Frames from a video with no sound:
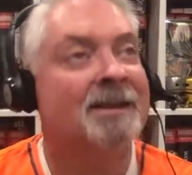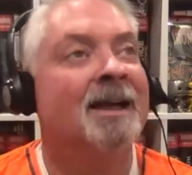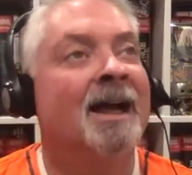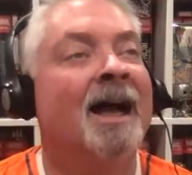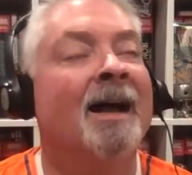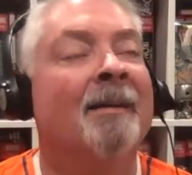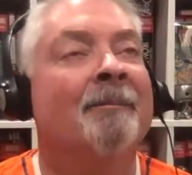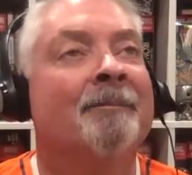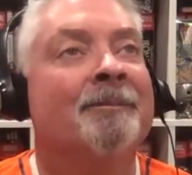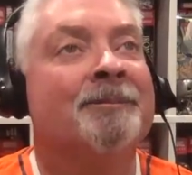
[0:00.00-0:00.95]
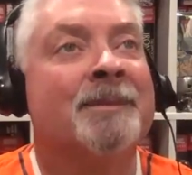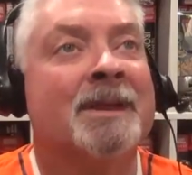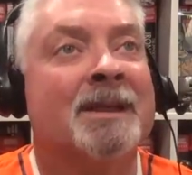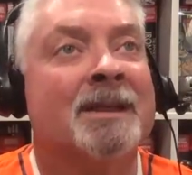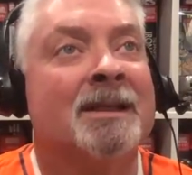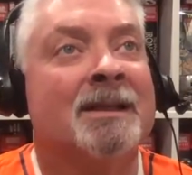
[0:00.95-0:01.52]
Um,
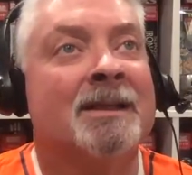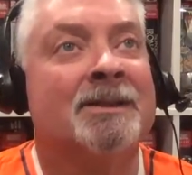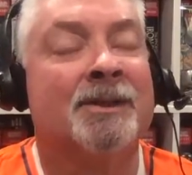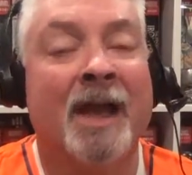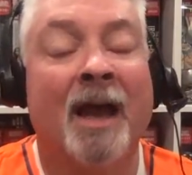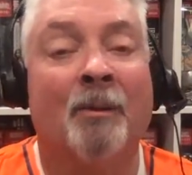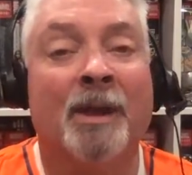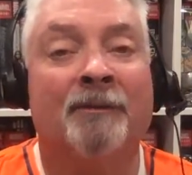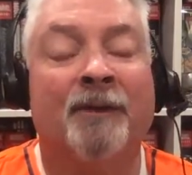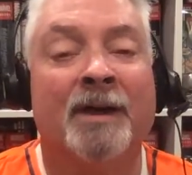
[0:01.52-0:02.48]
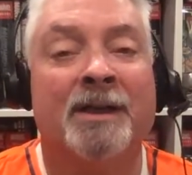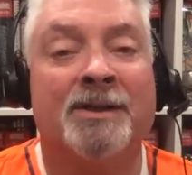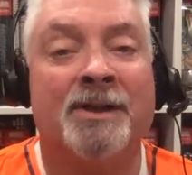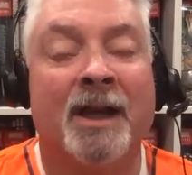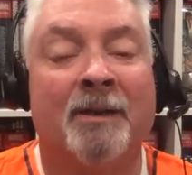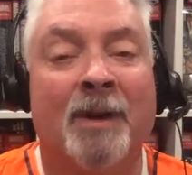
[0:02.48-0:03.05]
so yeah, we had fun
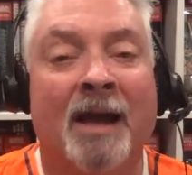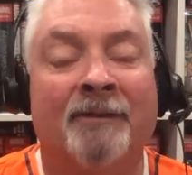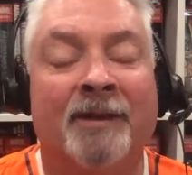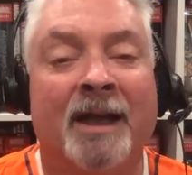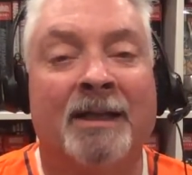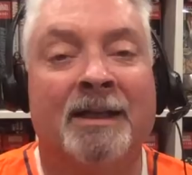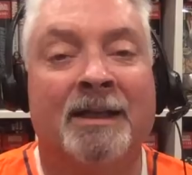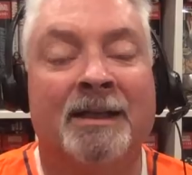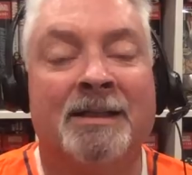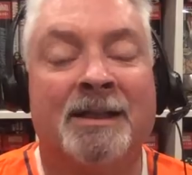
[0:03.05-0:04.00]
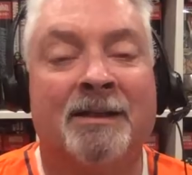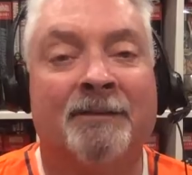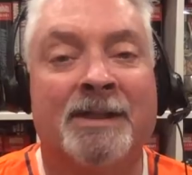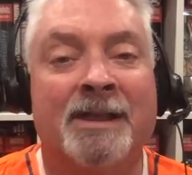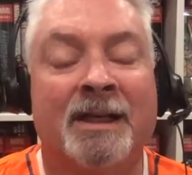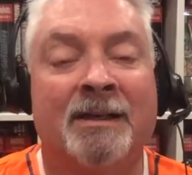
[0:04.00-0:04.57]
yesterday. Raf and I did. He's here
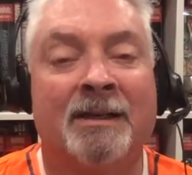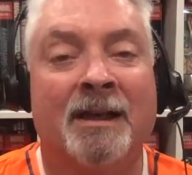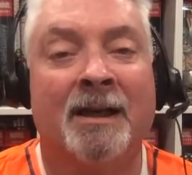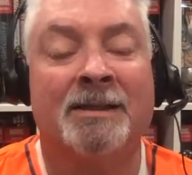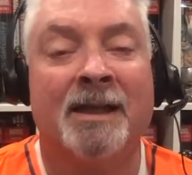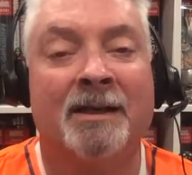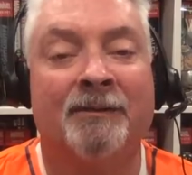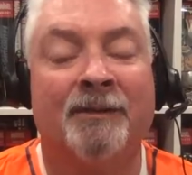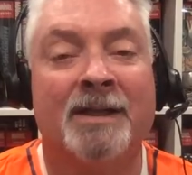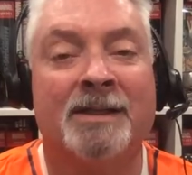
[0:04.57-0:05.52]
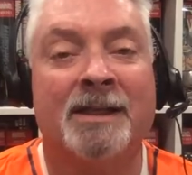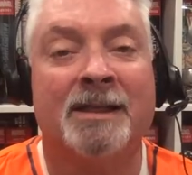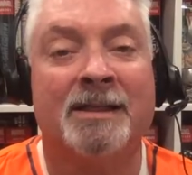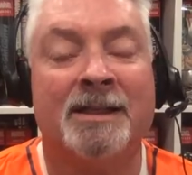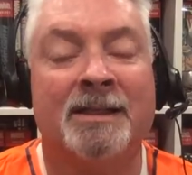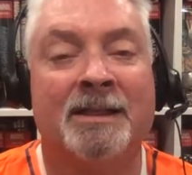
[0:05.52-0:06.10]
visiting a ton of friends of
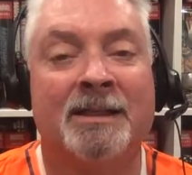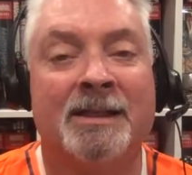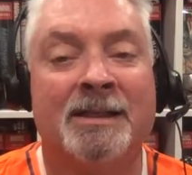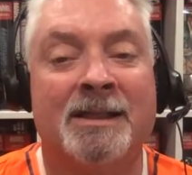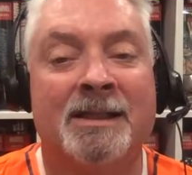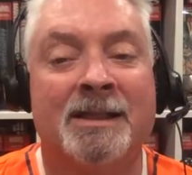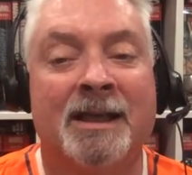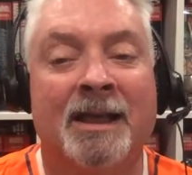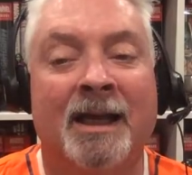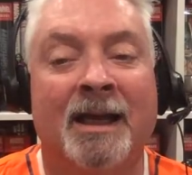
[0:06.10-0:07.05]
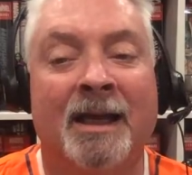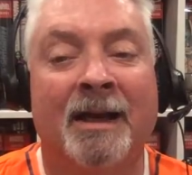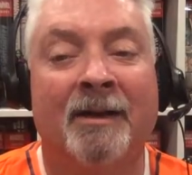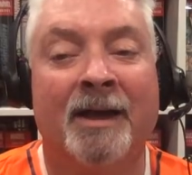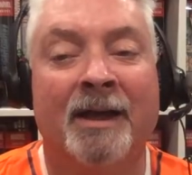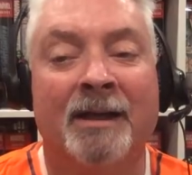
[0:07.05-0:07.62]
his in the DC uh,
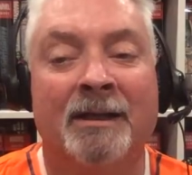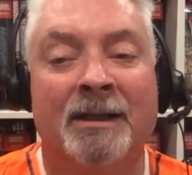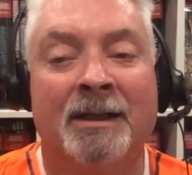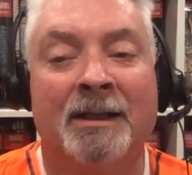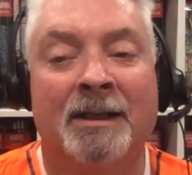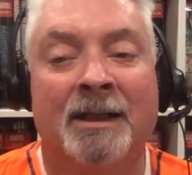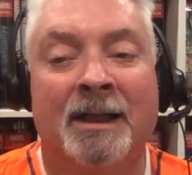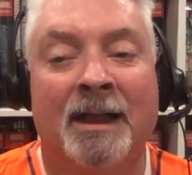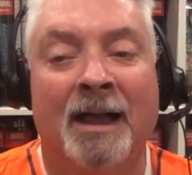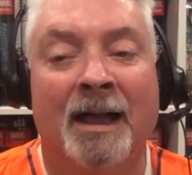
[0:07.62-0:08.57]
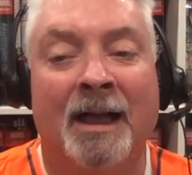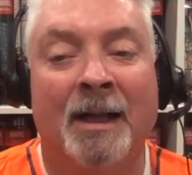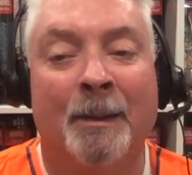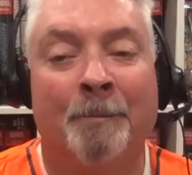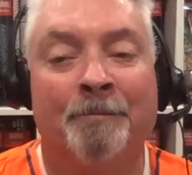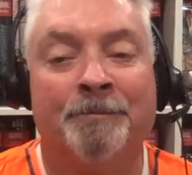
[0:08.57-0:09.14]
area.
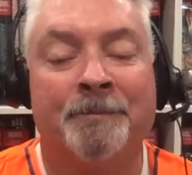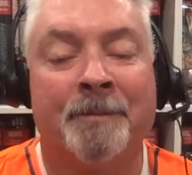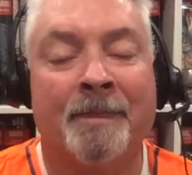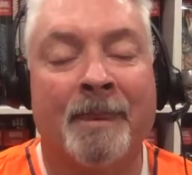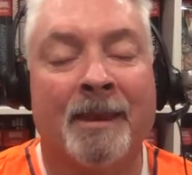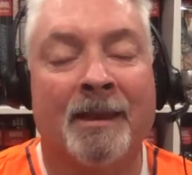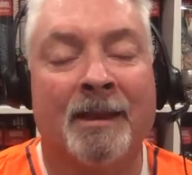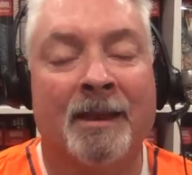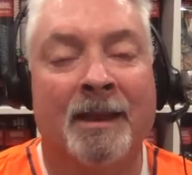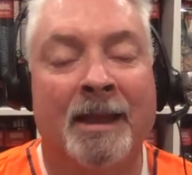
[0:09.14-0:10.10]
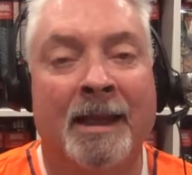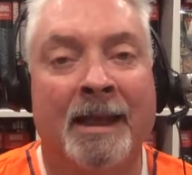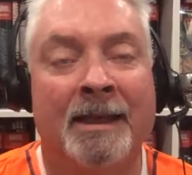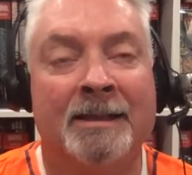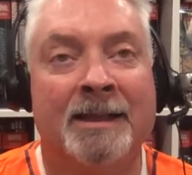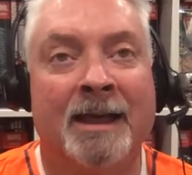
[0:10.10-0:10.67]
Um,
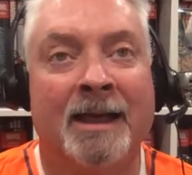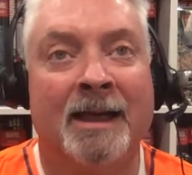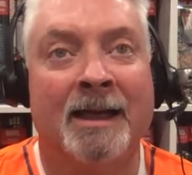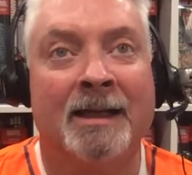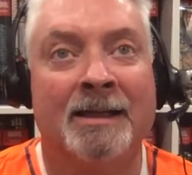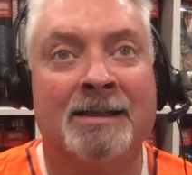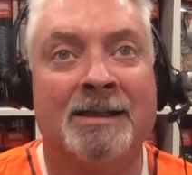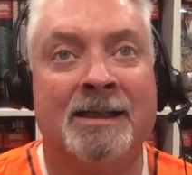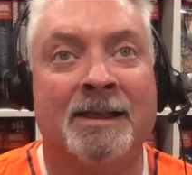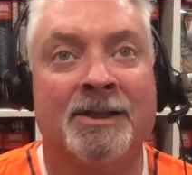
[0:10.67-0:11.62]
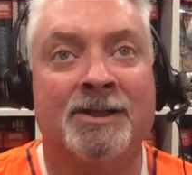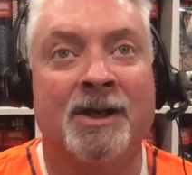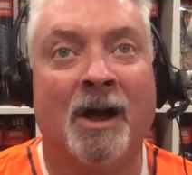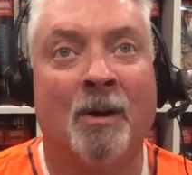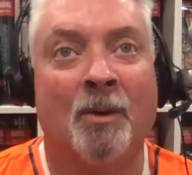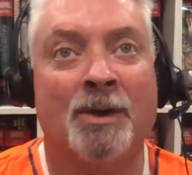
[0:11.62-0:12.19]
and uh, let's see, the
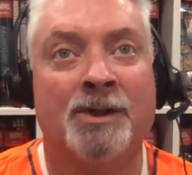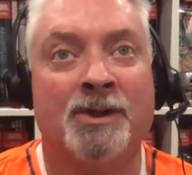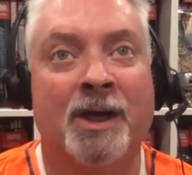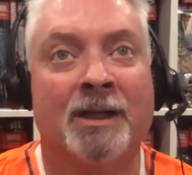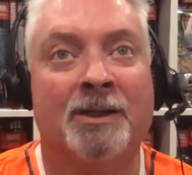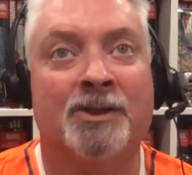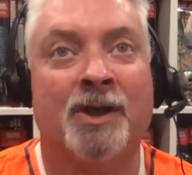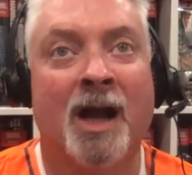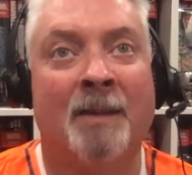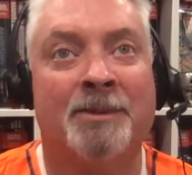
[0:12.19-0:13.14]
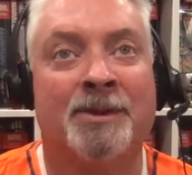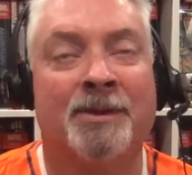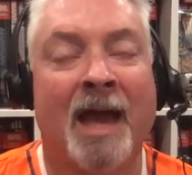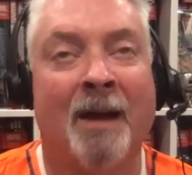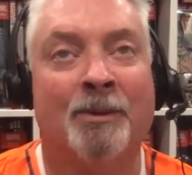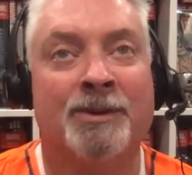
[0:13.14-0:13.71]
Star Wars trailer dropped, so
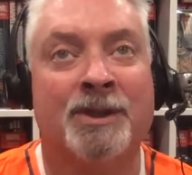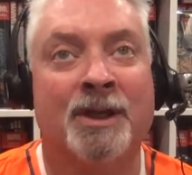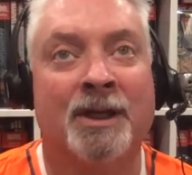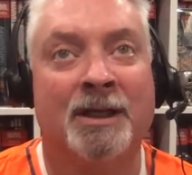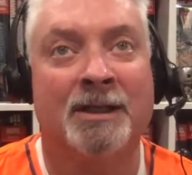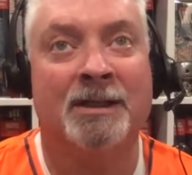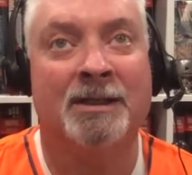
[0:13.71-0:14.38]
that was good.